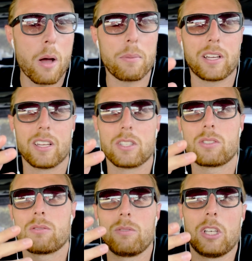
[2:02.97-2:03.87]

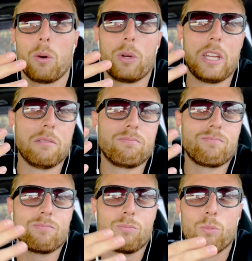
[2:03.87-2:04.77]
because, we
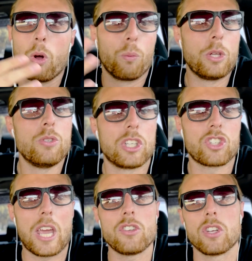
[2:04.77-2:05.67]
use
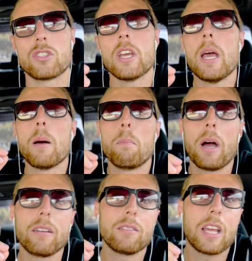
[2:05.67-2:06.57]
exchanges,
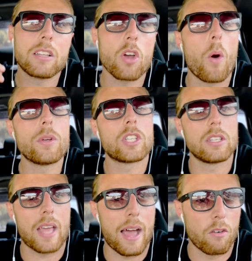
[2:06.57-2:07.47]
but it's always good
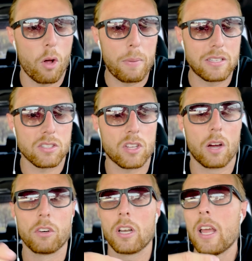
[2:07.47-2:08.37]
to have all bases
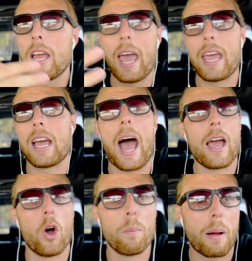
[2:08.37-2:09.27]
covered. Hey, I
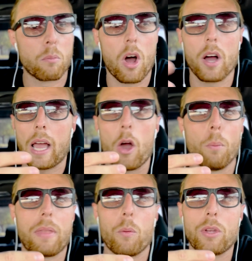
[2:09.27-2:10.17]
hope I'm wrong. I
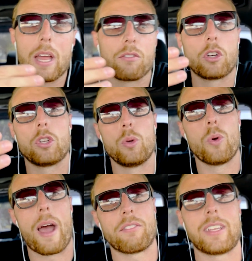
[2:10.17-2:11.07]
hope that we never do
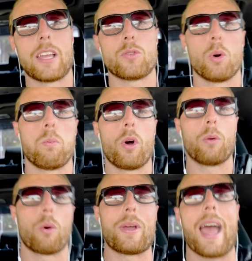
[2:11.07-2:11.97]
have to get to a point
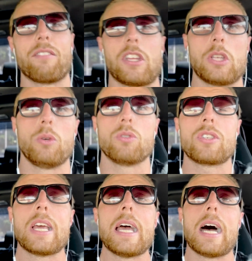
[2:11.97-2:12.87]
where we have to use
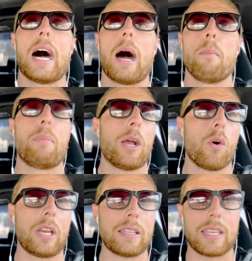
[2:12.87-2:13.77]

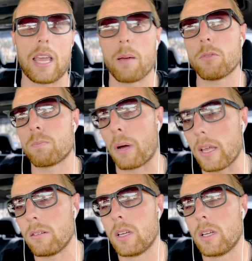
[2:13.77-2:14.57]
Bitcoin ATMs, but